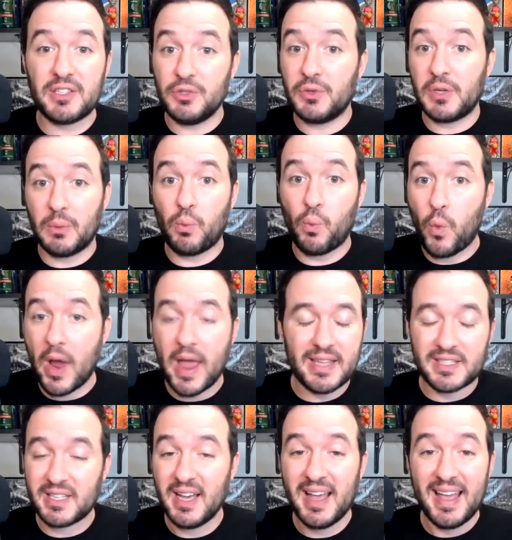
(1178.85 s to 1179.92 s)
You can wait
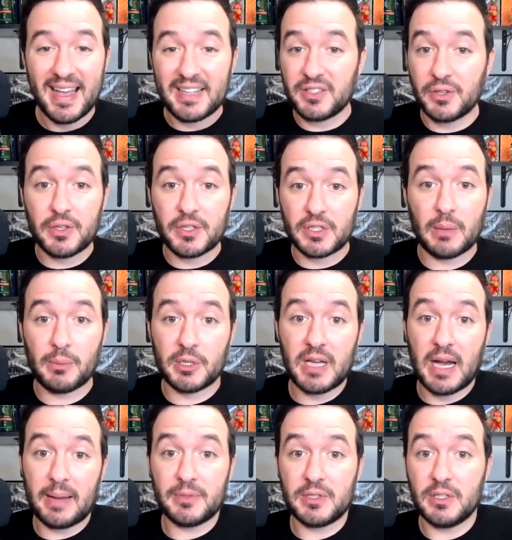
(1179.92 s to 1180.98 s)
until the
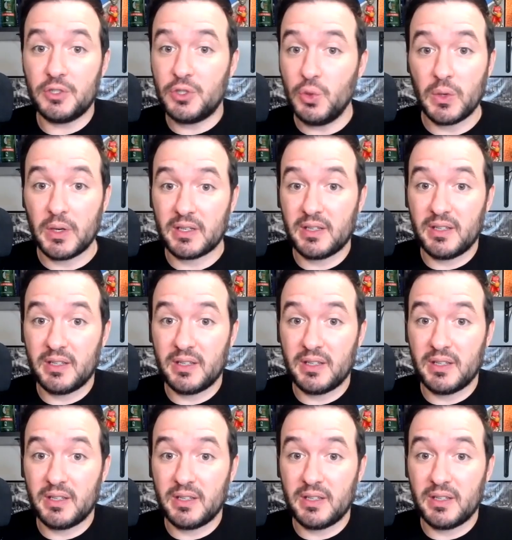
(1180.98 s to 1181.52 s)
summertime to do it.